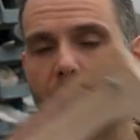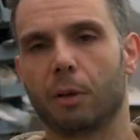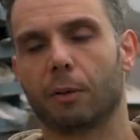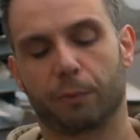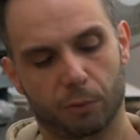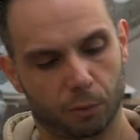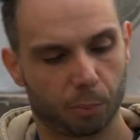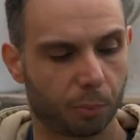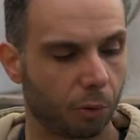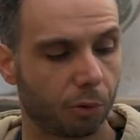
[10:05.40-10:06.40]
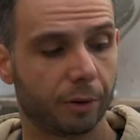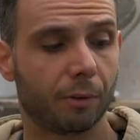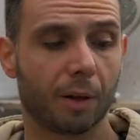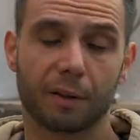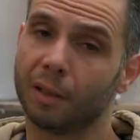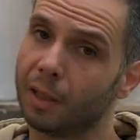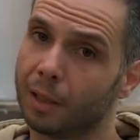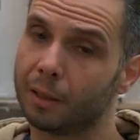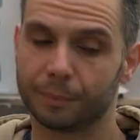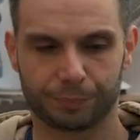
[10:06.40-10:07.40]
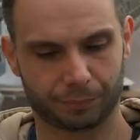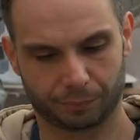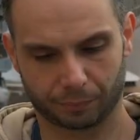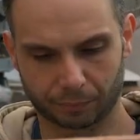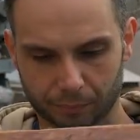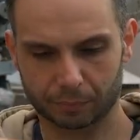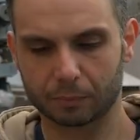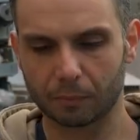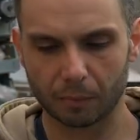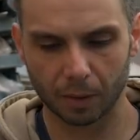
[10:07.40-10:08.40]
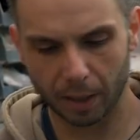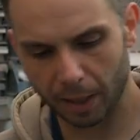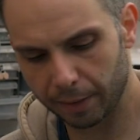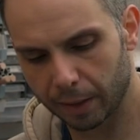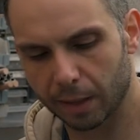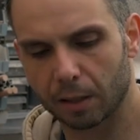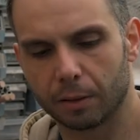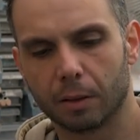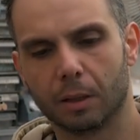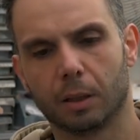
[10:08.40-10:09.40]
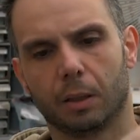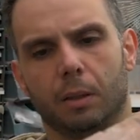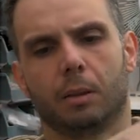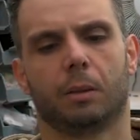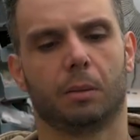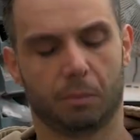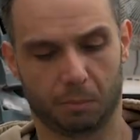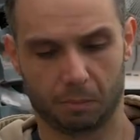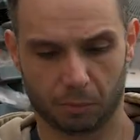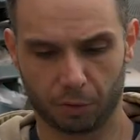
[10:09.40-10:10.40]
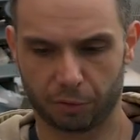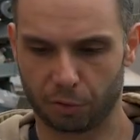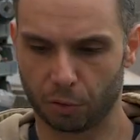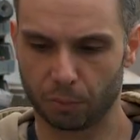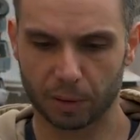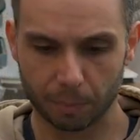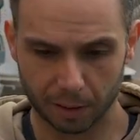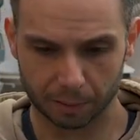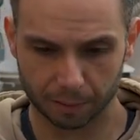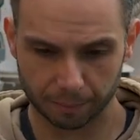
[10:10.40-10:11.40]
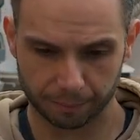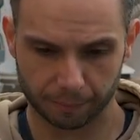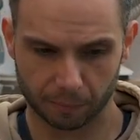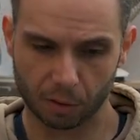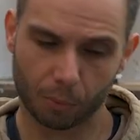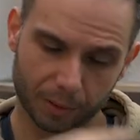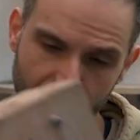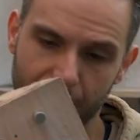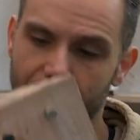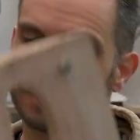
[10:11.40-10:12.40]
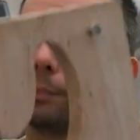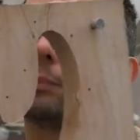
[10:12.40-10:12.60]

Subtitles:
to pour the resin in, and I can continue with the build. So what I did,